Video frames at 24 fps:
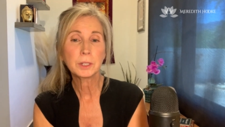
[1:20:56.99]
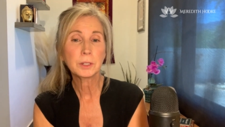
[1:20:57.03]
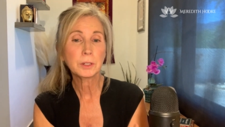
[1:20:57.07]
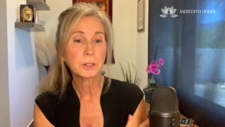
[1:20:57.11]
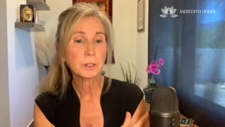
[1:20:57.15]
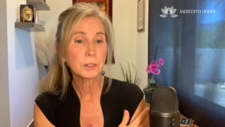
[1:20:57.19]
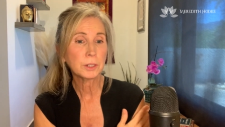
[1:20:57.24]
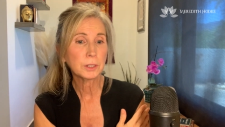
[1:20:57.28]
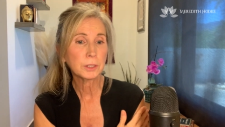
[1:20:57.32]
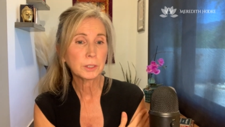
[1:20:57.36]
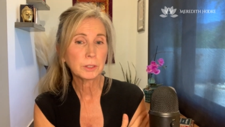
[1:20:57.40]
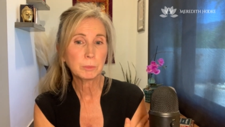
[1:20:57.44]

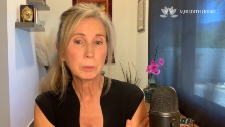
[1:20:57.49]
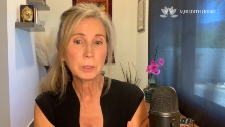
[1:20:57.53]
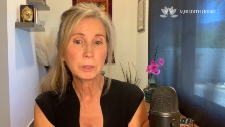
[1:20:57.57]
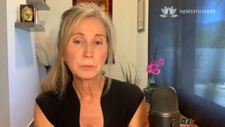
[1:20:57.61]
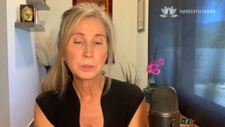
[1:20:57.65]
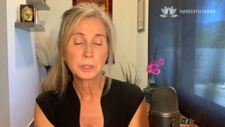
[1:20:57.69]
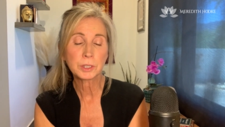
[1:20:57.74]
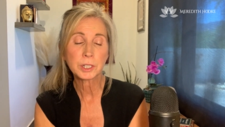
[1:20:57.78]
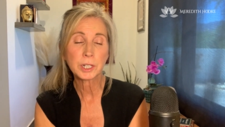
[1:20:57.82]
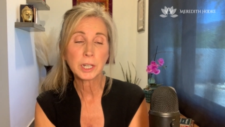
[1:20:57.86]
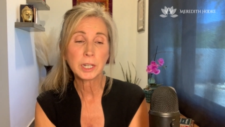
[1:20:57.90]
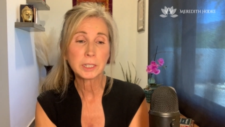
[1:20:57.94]
hurt, you've been
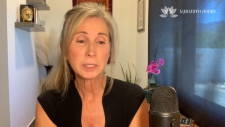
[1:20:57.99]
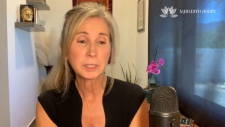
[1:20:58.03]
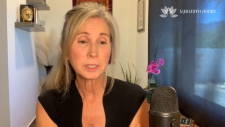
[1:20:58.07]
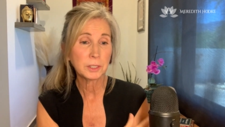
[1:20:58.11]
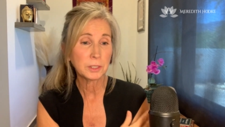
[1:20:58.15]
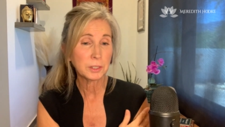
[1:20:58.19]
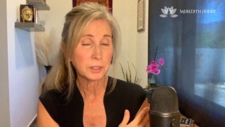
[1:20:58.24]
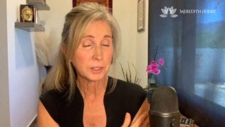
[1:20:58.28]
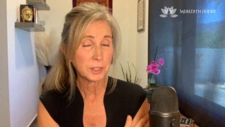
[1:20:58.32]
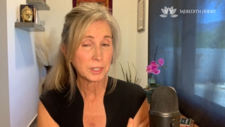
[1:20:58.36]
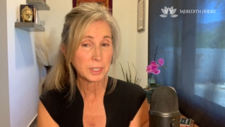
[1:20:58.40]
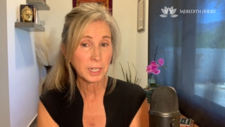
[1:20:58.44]
rejected,
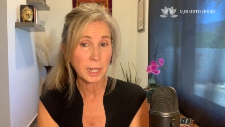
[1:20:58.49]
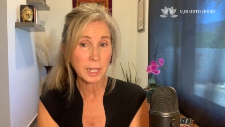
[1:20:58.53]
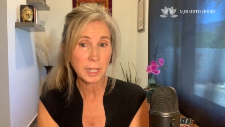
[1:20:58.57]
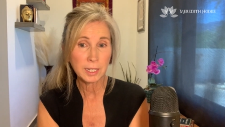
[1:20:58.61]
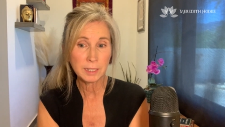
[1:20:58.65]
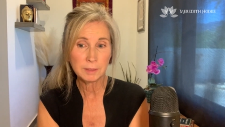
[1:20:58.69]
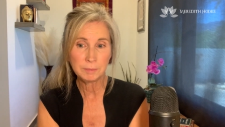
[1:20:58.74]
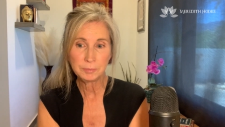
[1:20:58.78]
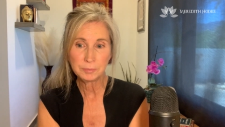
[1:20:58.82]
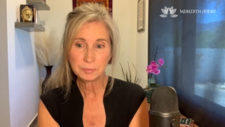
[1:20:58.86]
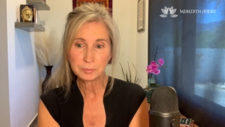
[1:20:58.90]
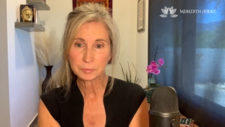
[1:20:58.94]
you're
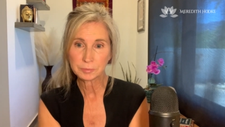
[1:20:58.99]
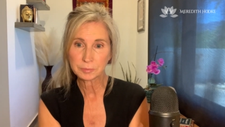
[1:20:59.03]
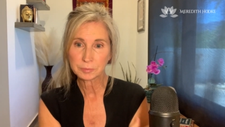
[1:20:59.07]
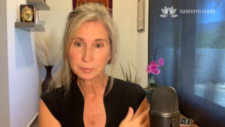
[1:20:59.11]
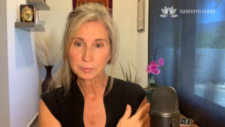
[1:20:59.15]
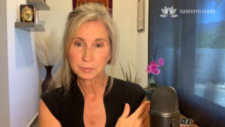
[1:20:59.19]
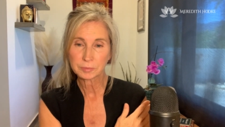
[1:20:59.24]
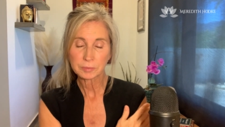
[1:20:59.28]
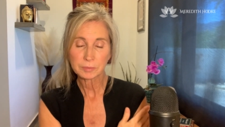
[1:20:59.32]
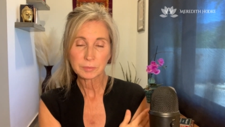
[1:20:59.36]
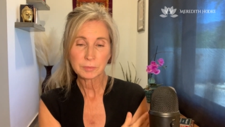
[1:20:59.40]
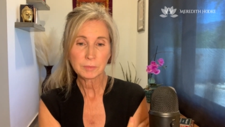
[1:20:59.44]
sad.
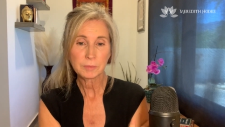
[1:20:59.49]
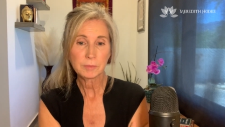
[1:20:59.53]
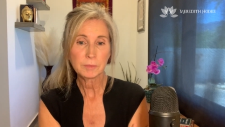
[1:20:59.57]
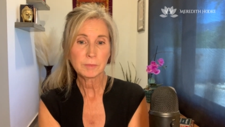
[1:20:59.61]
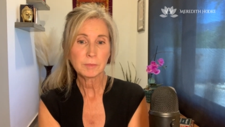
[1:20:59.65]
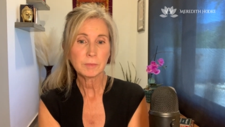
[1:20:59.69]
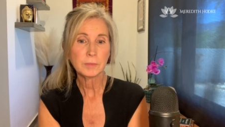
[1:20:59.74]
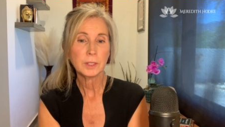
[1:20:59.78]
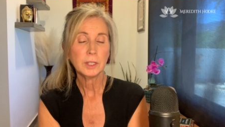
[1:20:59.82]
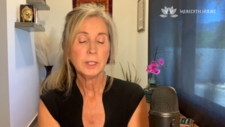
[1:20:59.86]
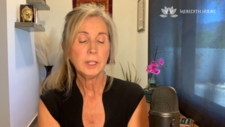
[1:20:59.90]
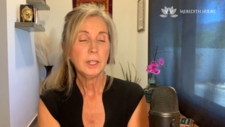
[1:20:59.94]

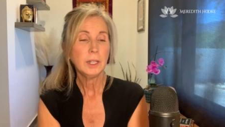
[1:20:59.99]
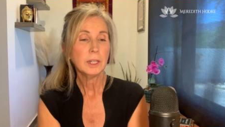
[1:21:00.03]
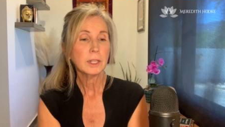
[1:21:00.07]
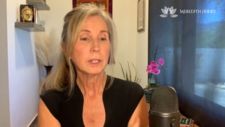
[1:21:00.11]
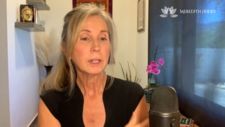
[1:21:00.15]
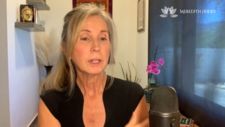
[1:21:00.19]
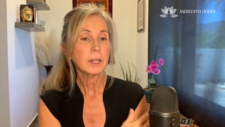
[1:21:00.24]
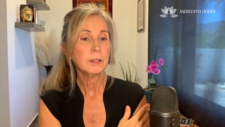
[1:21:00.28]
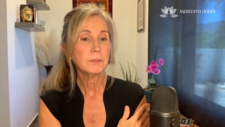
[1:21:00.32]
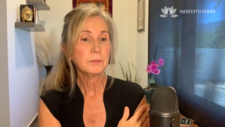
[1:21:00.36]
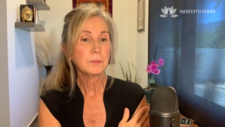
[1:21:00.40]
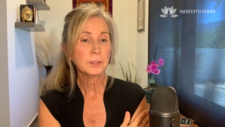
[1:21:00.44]

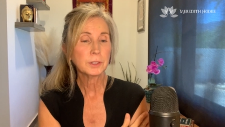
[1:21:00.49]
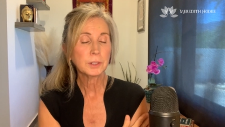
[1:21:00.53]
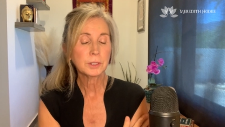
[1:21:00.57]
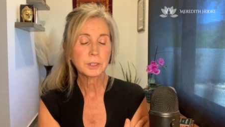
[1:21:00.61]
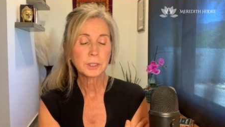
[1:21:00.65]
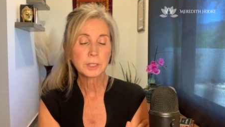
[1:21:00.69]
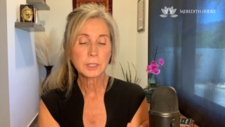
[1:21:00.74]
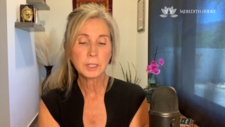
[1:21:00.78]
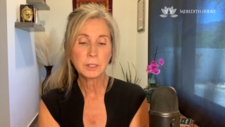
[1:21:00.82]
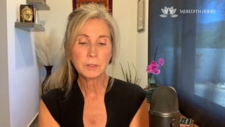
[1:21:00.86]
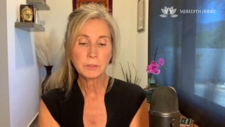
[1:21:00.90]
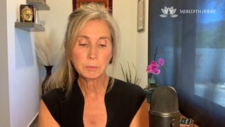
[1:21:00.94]
Comfort
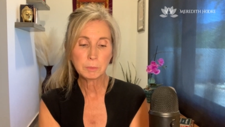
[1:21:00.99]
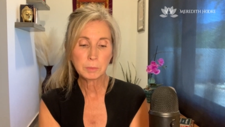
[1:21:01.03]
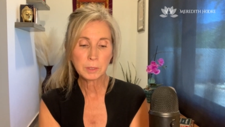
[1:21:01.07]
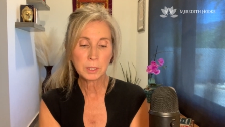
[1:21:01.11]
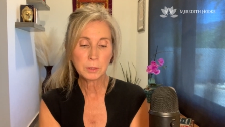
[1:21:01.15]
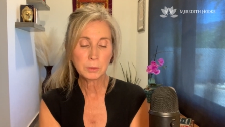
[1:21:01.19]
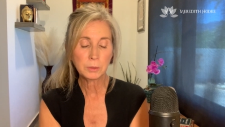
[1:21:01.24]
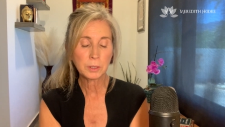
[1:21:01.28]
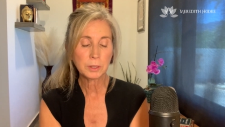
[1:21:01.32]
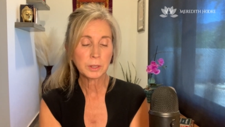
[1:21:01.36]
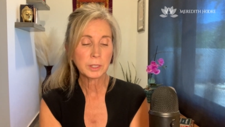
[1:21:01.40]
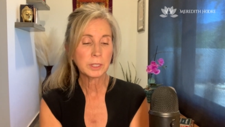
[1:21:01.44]
yourself, be
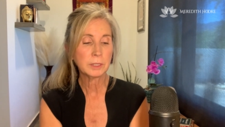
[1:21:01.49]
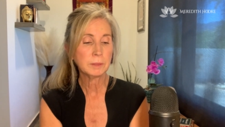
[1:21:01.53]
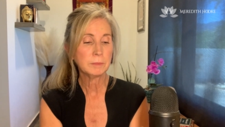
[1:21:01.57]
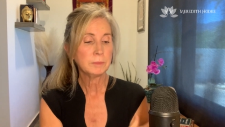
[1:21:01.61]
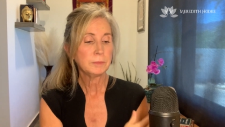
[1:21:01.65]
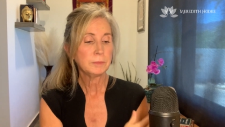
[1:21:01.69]
with it.